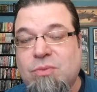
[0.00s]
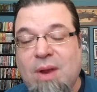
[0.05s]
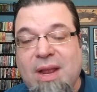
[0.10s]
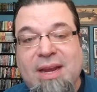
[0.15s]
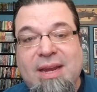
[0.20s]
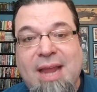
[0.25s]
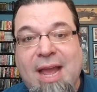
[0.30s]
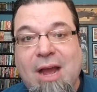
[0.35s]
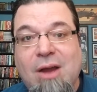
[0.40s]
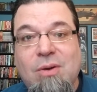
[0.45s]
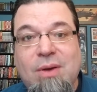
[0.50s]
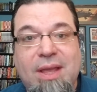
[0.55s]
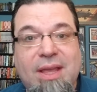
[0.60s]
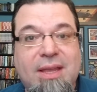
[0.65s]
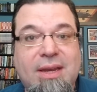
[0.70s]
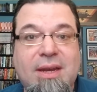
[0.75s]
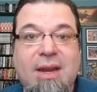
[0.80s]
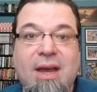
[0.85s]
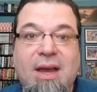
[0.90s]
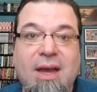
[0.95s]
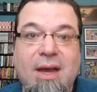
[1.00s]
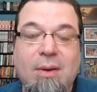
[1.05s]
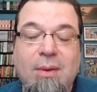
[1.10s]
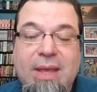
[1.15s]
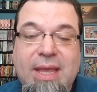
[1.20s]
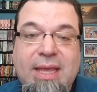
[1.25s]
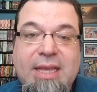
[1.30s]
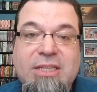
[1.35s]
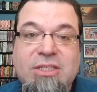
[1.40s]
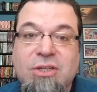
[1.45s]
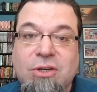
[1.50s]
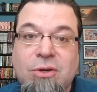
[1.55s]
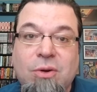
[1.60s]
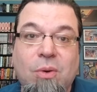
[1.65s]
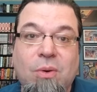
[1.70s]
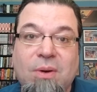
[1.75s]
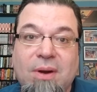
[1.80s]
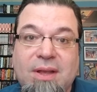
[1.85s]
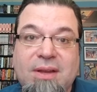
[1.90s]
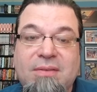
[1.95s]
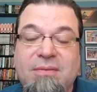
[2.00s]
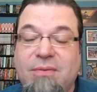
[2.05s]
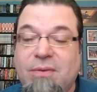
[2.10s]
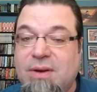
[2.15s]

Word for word: Right now in uh, Eastern Oregon,